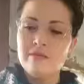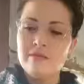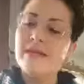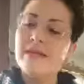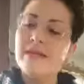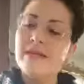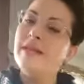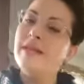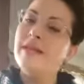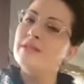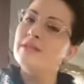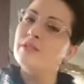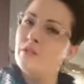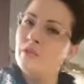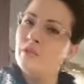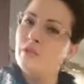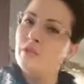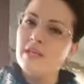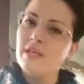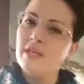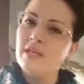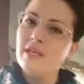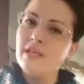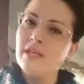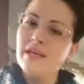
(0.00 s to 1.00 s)
is
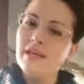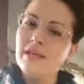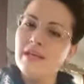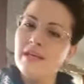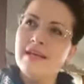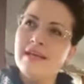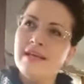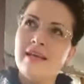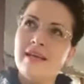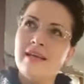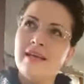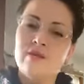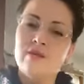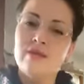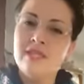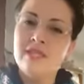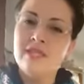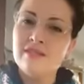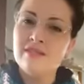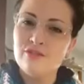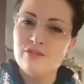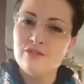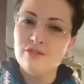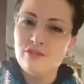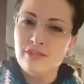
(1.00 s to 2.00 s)
Ruthie and I own
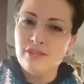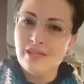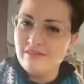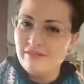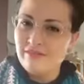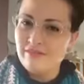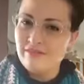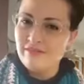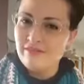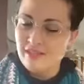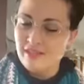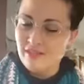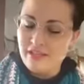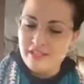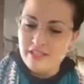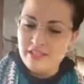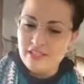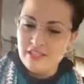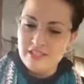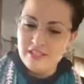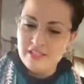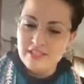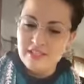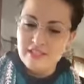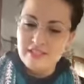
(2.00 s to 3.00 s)
Teal Dragonfly
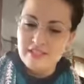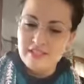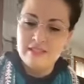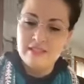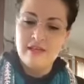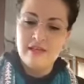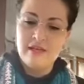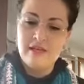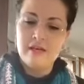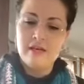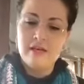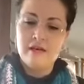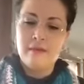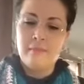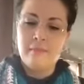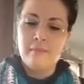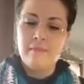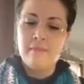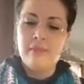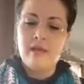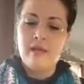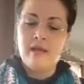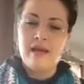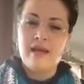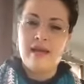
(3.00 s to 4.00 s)
Creations. I
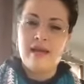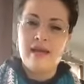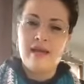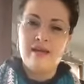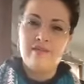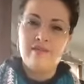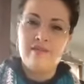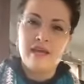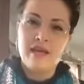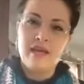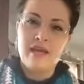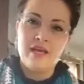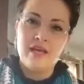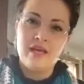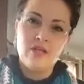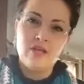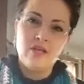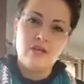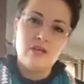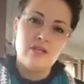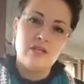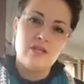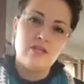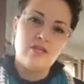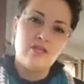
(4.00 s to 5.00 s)
have a
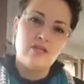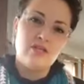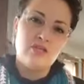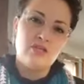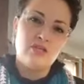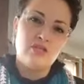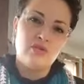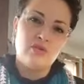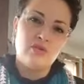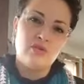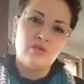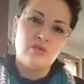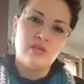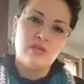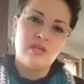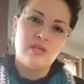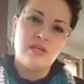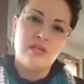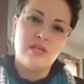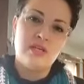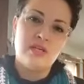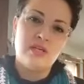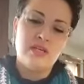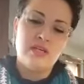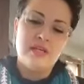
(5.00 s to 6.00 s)
yarn
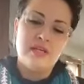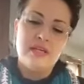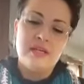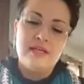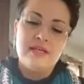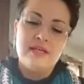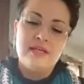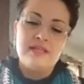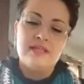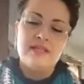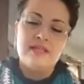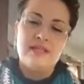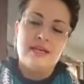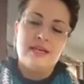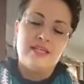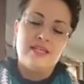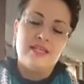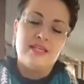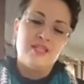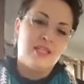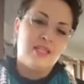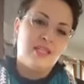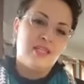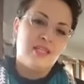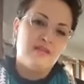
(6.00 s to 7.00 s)
store
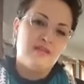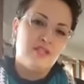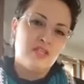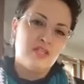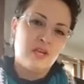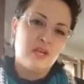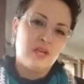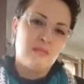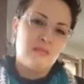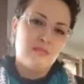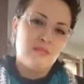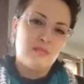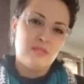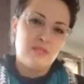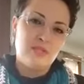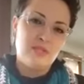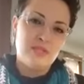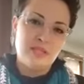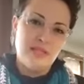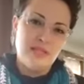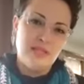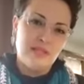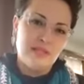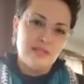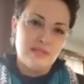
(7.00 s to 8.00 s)
/ gift shop
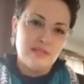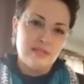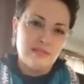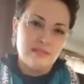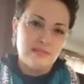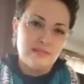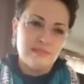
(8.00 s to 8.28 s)
boutique